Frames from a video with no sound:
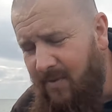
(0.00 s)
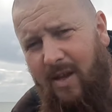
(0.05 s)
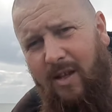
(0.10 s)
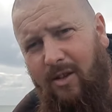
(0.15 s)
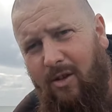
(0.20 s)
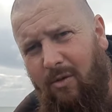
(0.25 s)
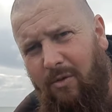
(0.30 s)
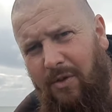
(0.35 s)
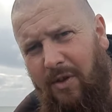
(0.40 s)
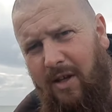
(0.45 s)

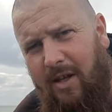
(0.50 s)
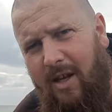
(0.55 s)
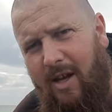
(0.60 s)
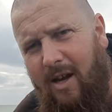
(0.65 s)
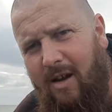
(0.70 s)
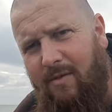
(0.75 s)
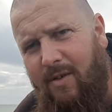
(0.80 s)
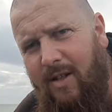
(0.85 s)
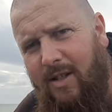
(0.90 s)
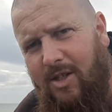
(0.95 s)
Don't think yet
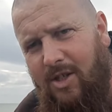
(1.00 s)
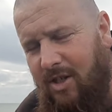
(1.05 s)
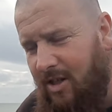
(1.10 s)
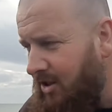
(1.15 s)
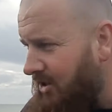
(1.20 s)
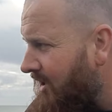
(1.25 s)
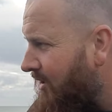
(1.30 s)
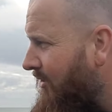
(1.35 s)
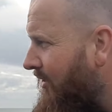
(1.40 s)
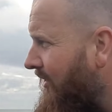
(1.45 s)
I've had a sea
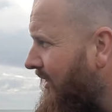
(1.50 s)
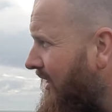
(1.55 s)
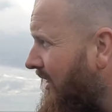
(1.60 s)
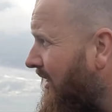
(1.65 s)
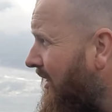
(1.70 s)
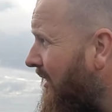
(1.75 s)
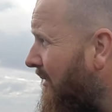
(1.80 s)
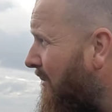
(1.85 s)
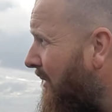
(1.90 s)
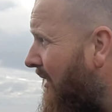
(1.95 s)
trout on it,
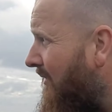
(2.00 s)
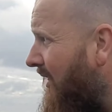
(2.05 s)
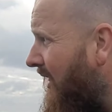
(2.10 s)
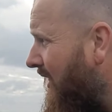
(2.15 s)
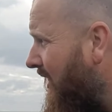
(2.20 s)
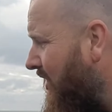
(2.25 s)
but I've had